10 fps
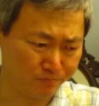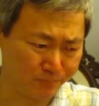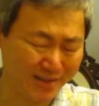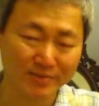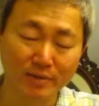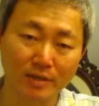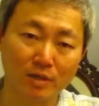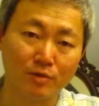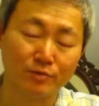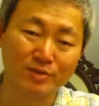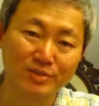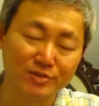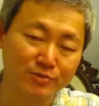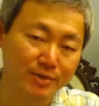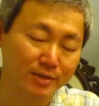placing that kind of
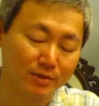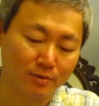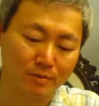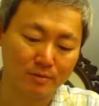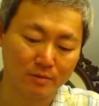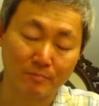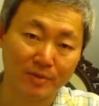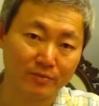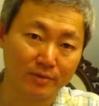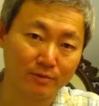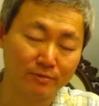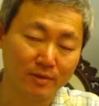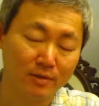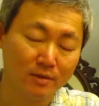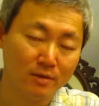constraint on myself,
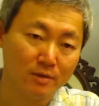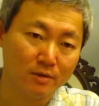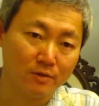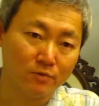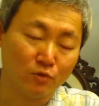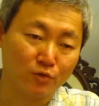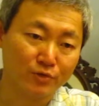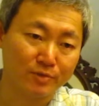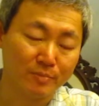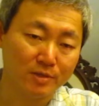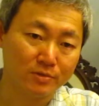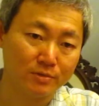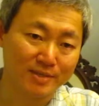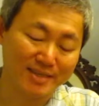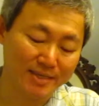forced me to
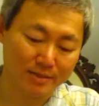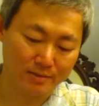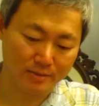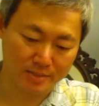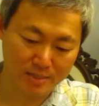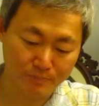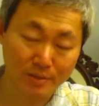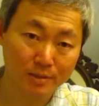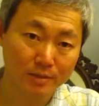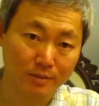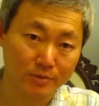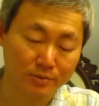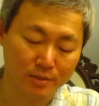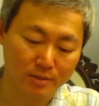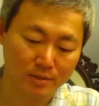dig deeper into
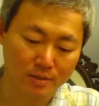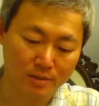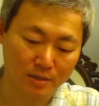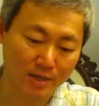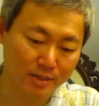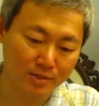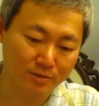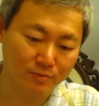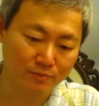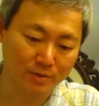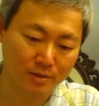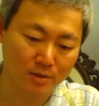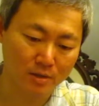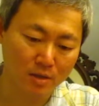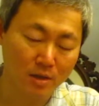the idea of
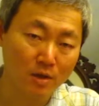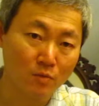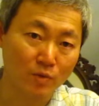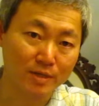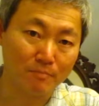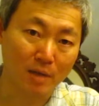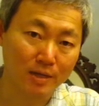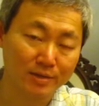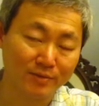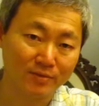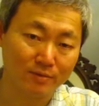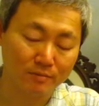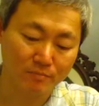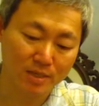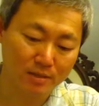what the markets
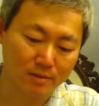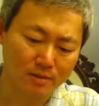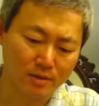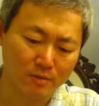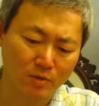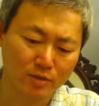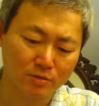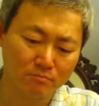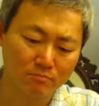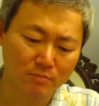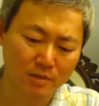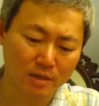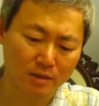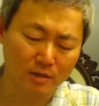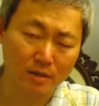mean, what
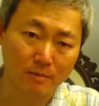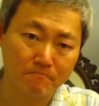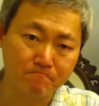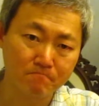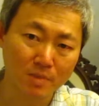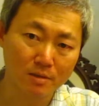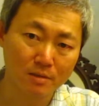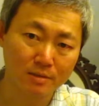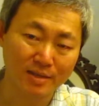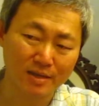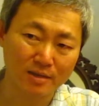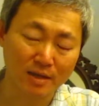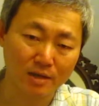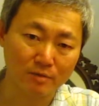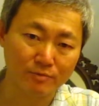kind that
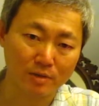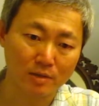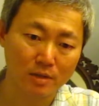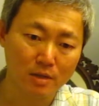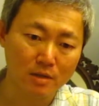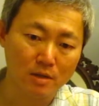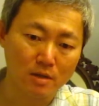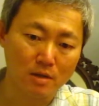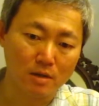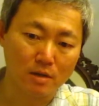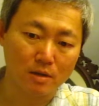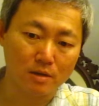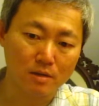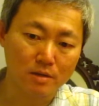kind of a